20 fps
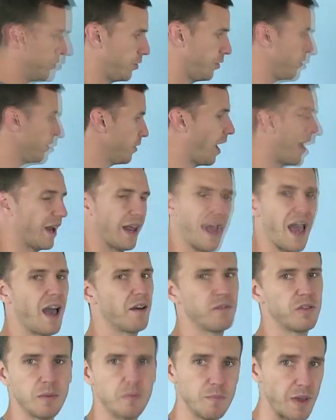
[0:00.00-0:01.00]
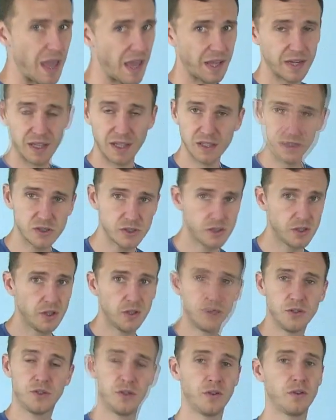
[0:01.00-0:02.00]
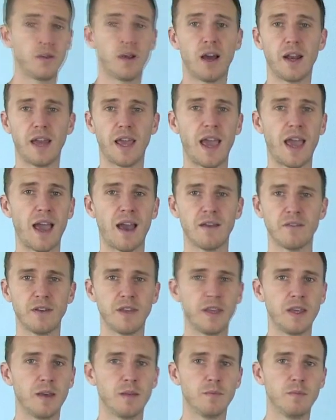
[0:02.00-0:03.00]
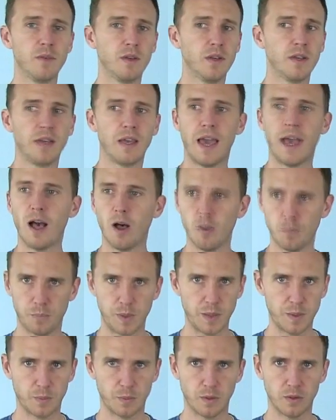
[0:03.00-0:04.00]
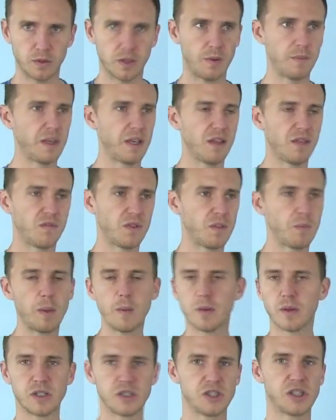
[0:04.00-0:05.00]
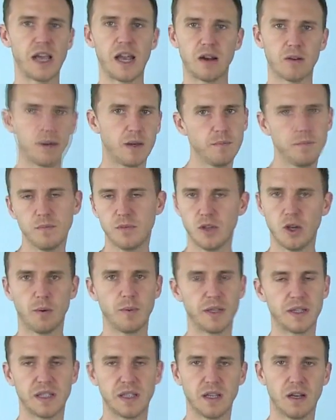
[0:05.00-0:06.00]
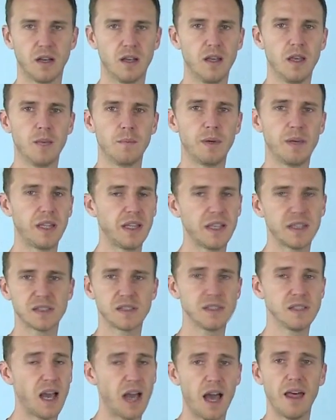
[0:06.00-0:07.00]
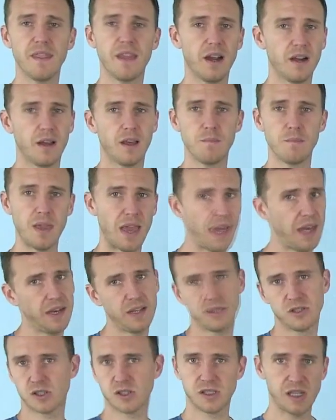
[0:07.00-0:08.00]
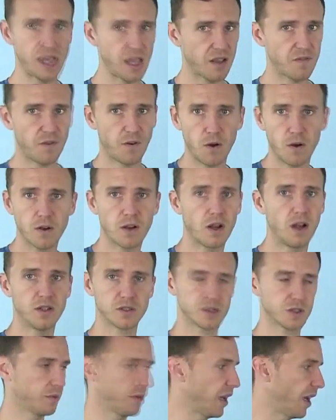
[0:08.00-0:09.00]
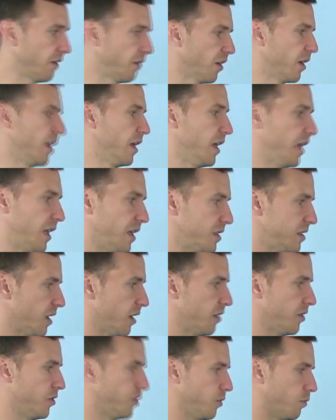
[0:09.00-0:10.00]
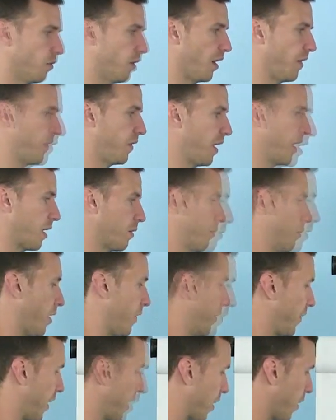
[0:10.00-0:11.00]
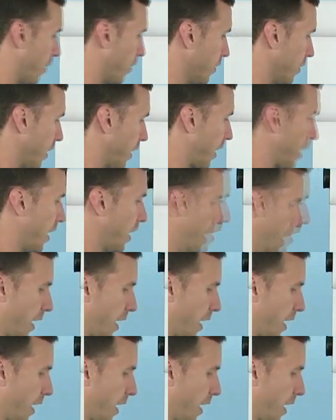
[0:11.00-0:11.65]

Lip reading: Do not have him manage. Do not have him help people. I mean, if people are going to shadow him, no big deal. But he is not there to manage or take phone calls or whatever. He's there to do one thing and one thing only,